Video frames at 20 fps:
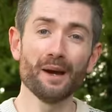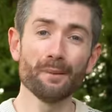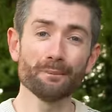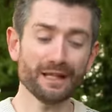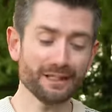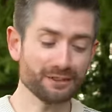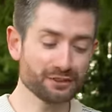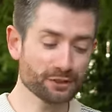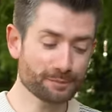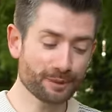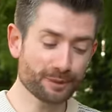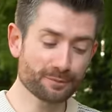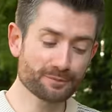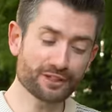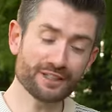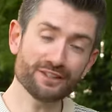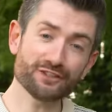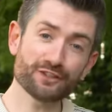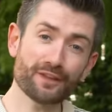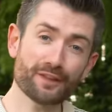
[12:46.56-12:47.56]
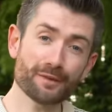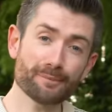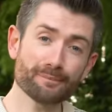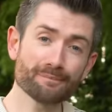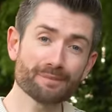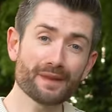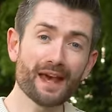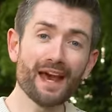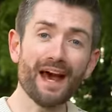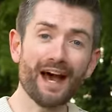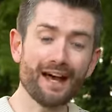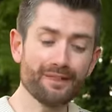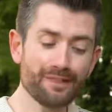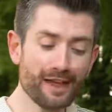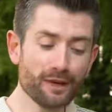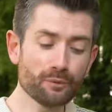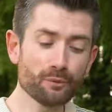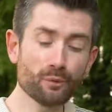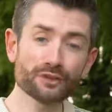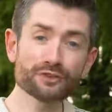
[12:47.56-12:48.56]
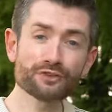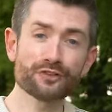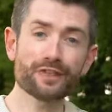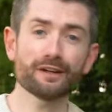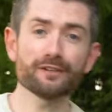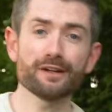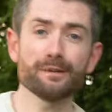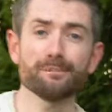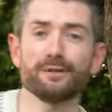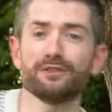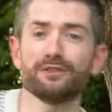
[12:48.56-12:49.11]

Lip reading: Plant your bulbs into them, and then once they're in